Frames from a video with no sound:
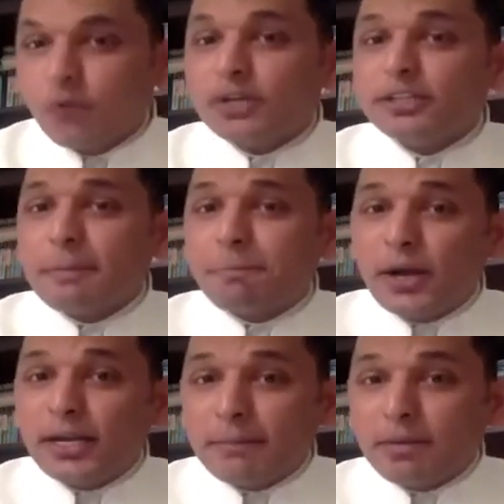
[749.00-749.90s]
is the
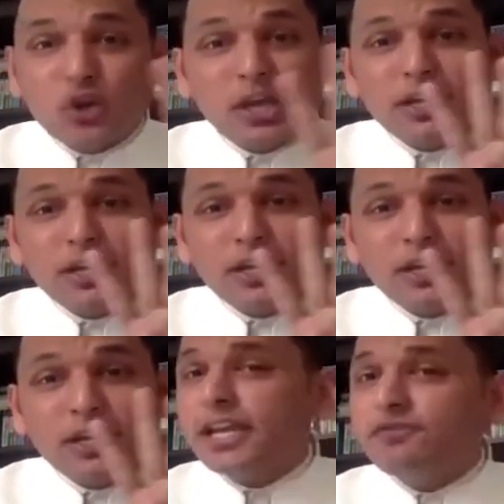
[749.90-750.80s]
point number 3? Never
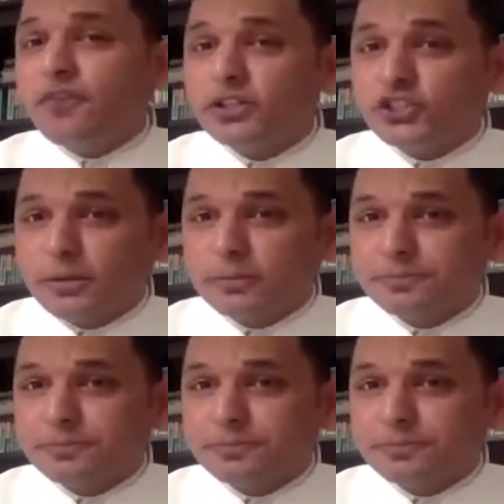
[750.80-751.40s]
miss any function.